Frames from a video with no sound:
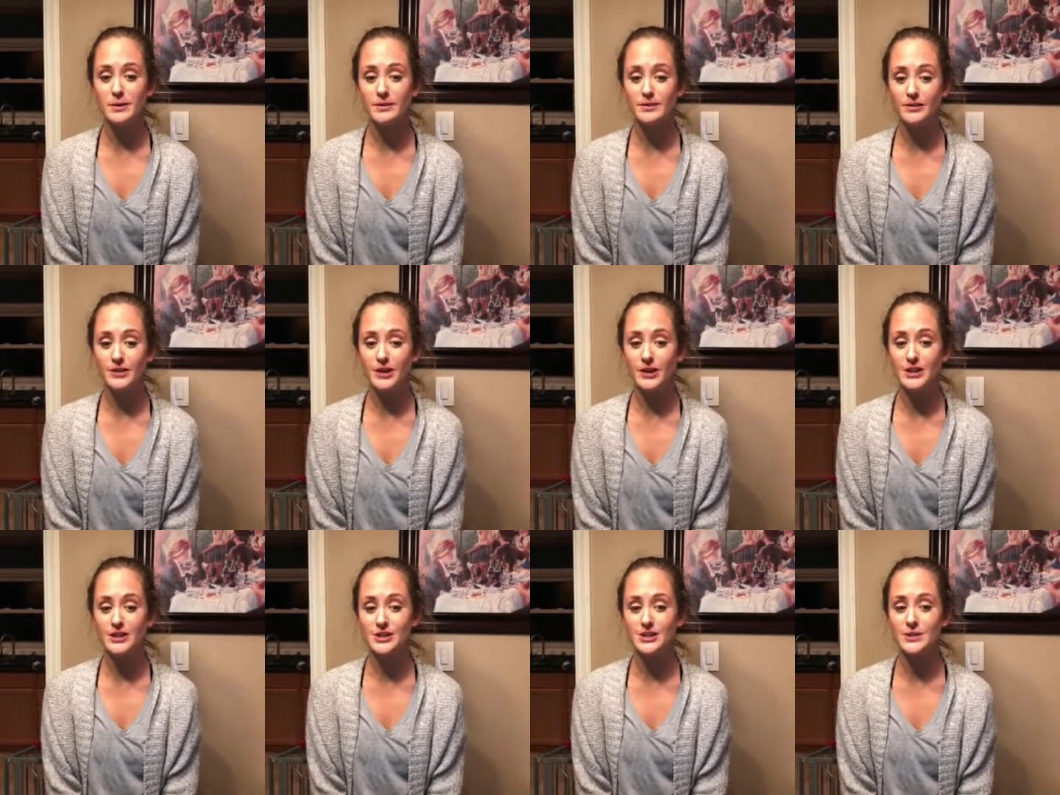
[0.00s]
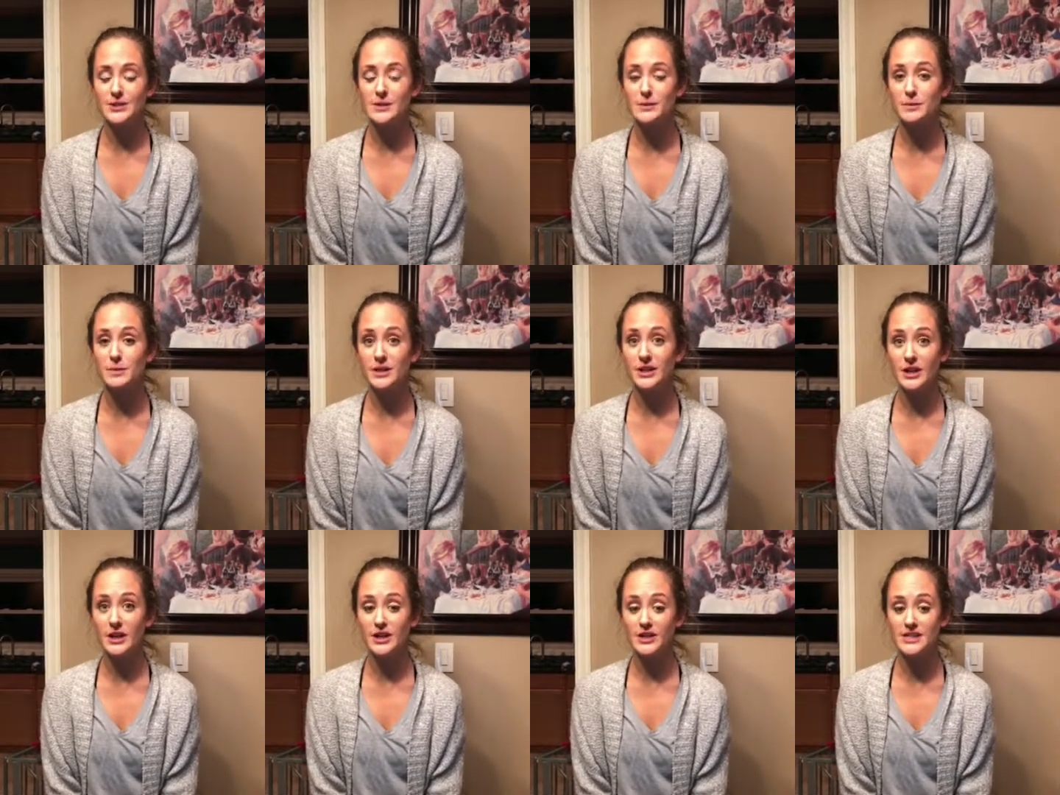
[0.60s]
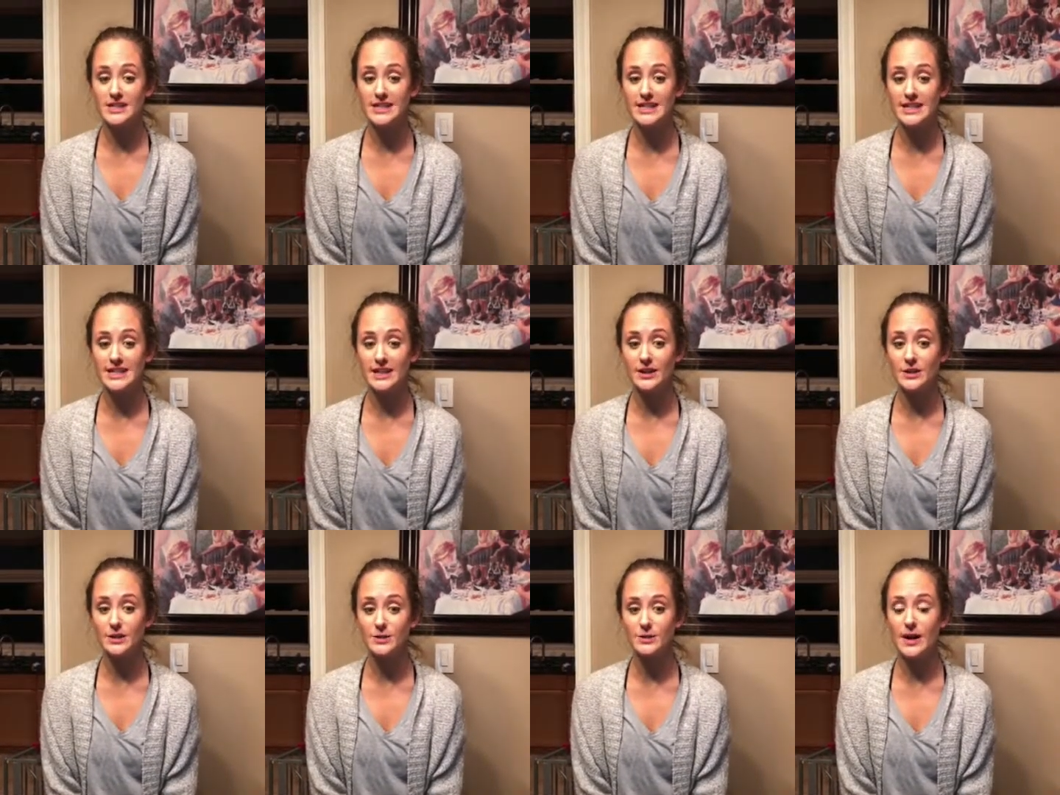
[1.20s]
referring to as
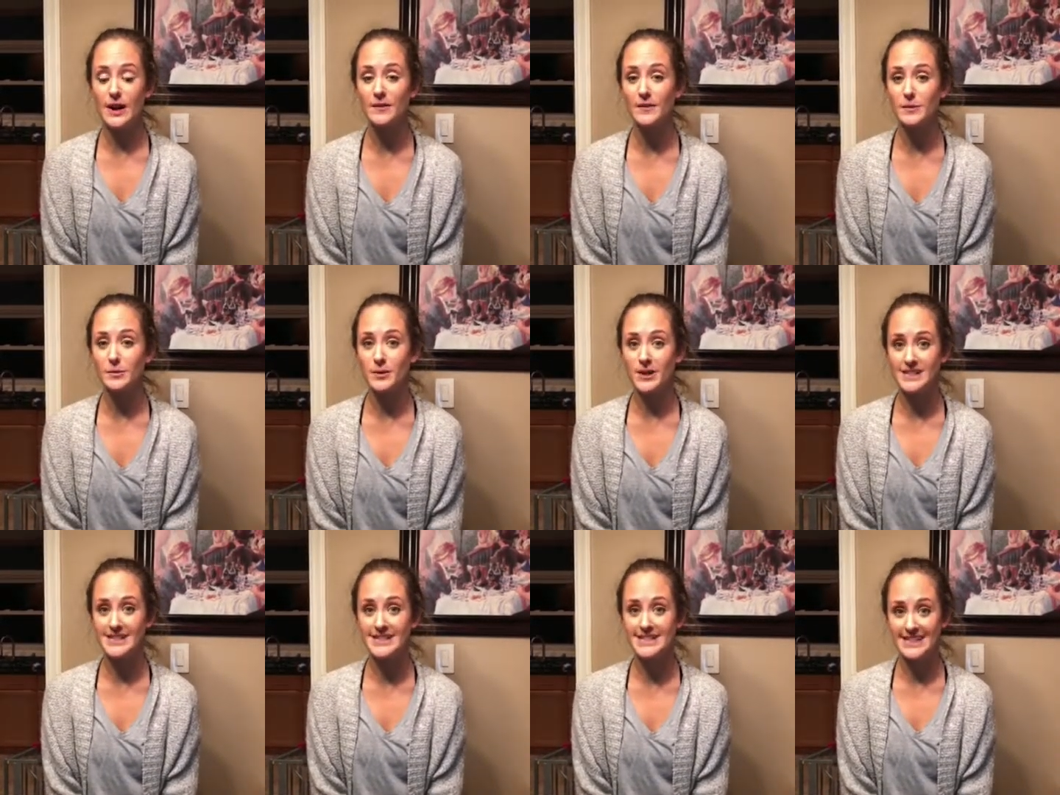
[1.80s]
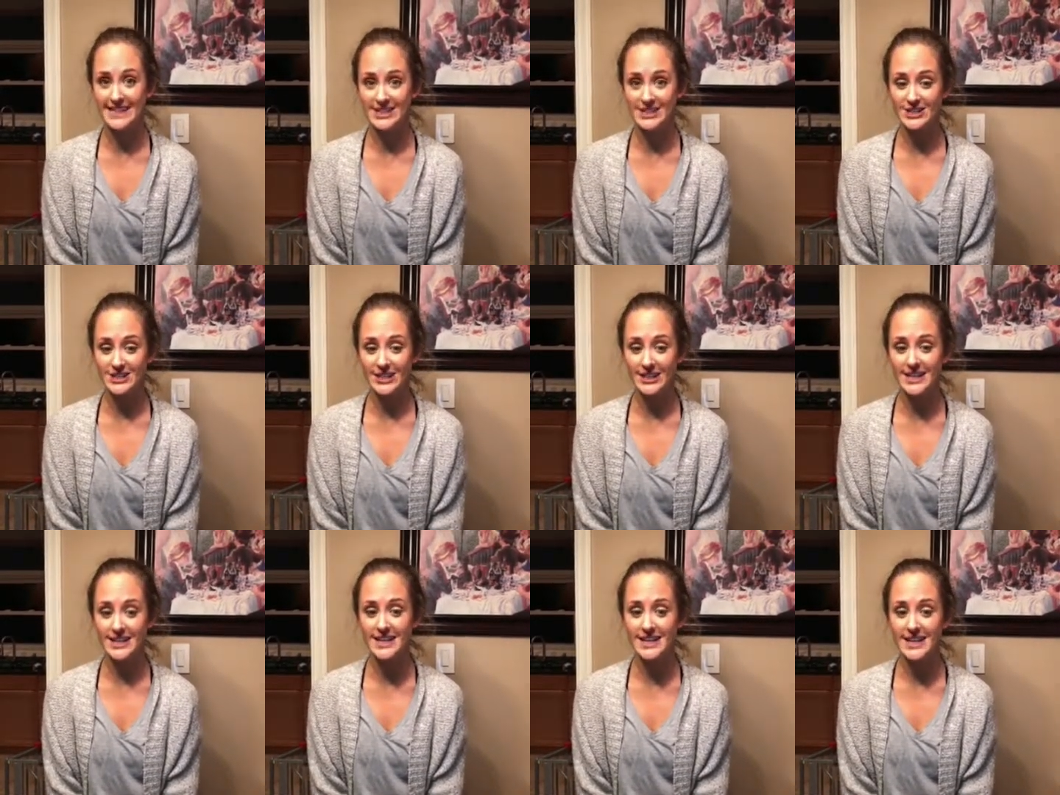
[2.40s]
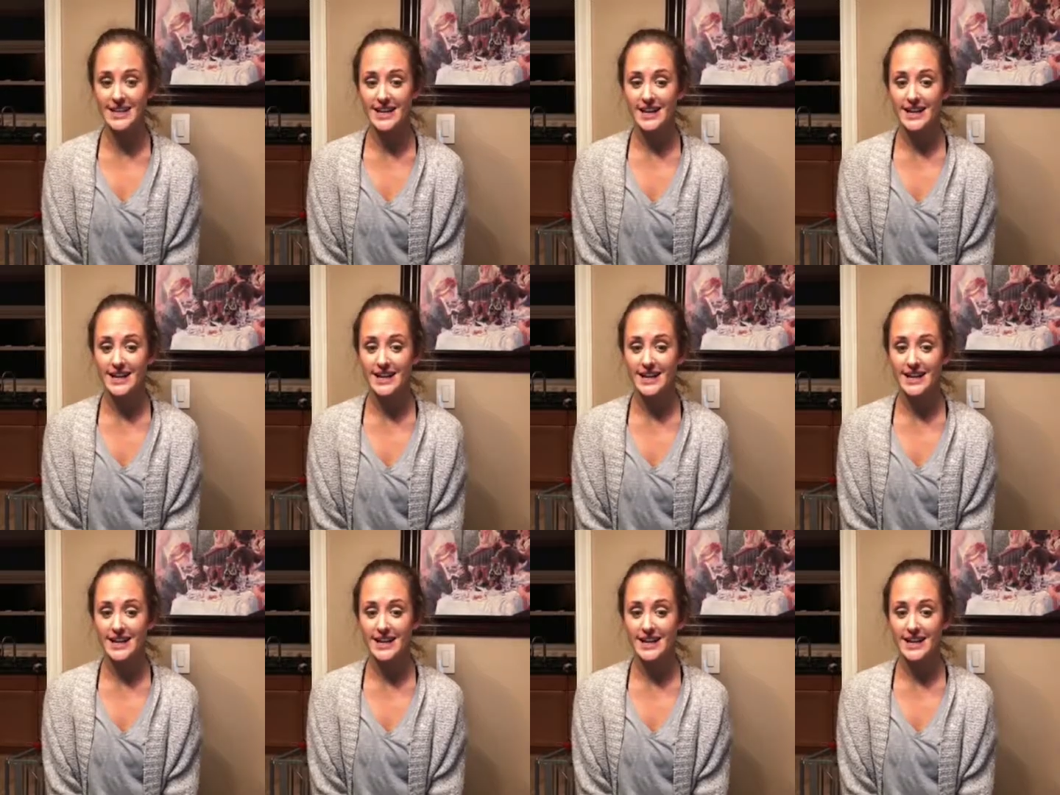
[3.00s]
PRT throughout the presentation,